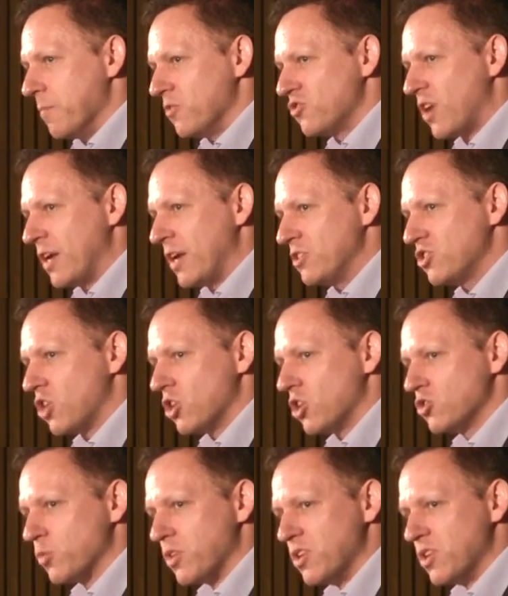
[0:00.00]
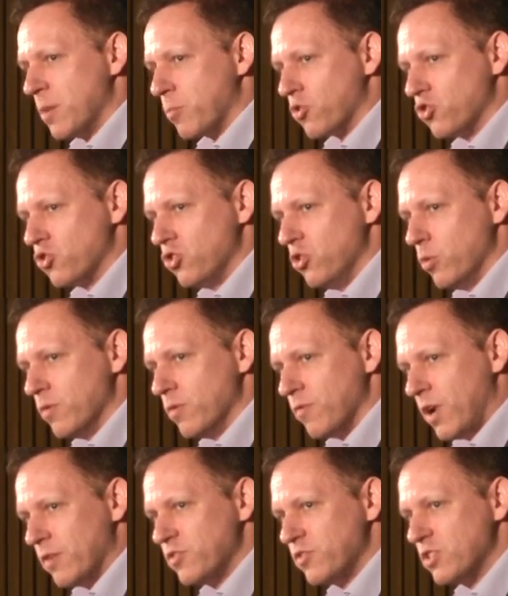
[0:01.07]
science starts with the number 2. It
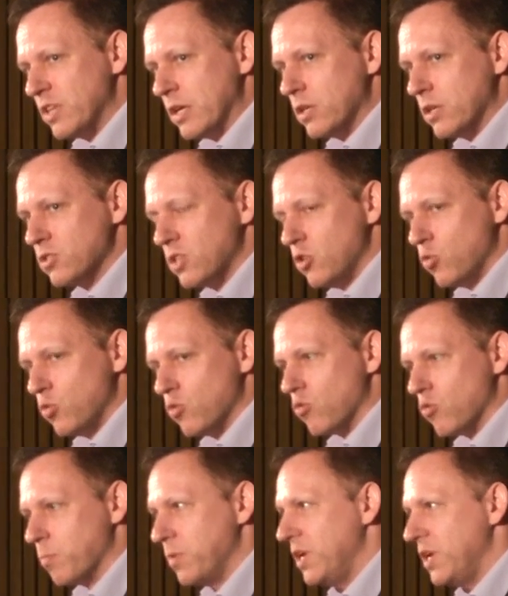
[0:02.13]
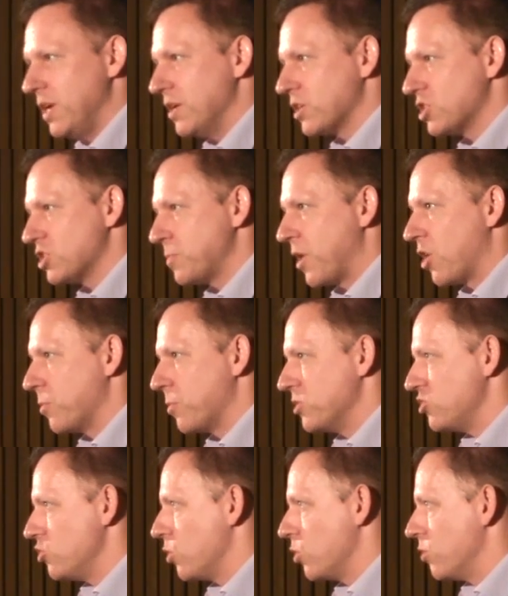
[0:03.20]
involves things that you can repeat,
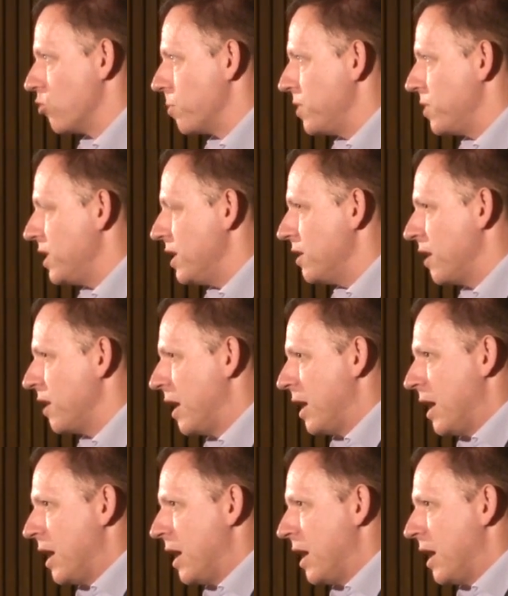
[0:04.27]
experiments you can repeat.